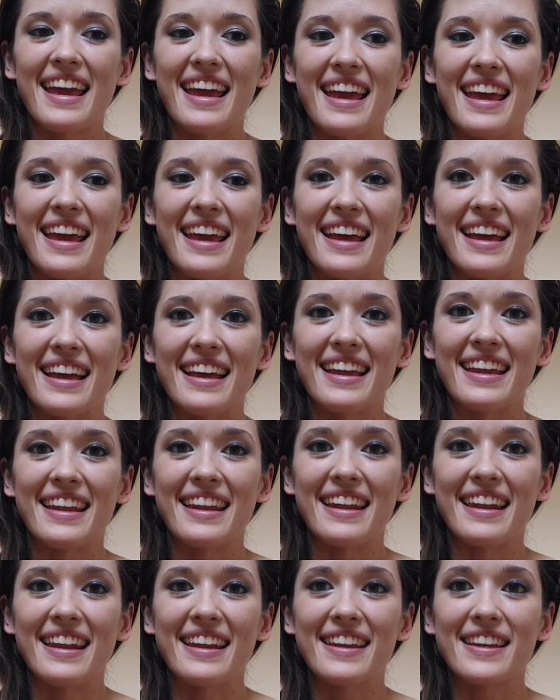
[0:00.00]

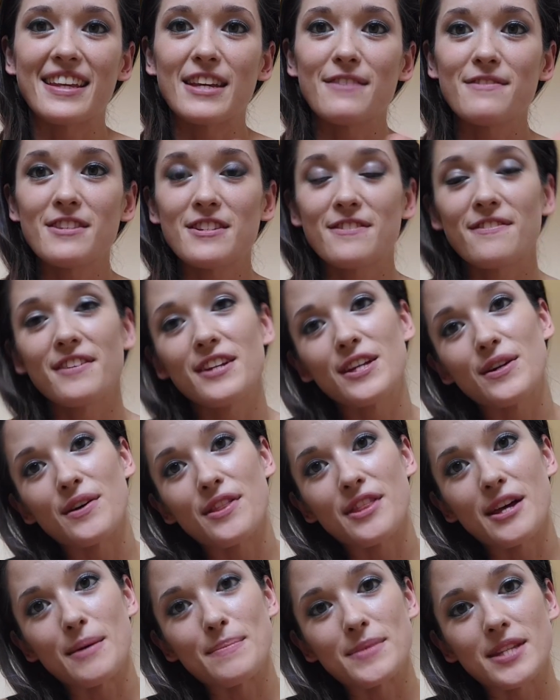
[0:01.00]
and give this video a
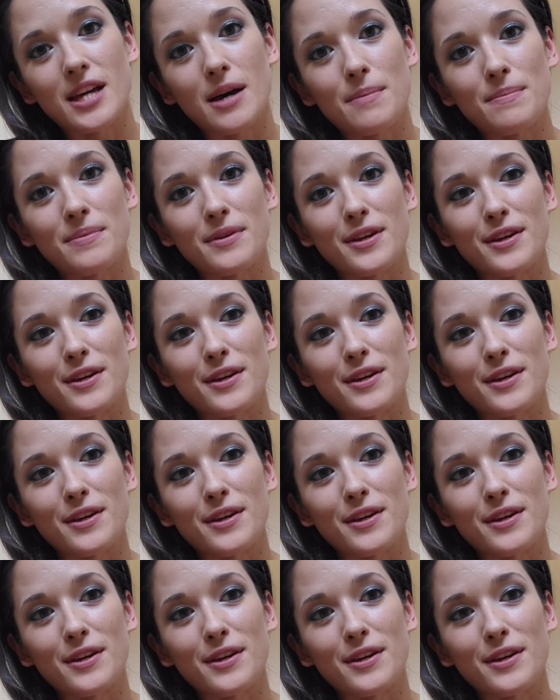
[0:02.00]
thumbs up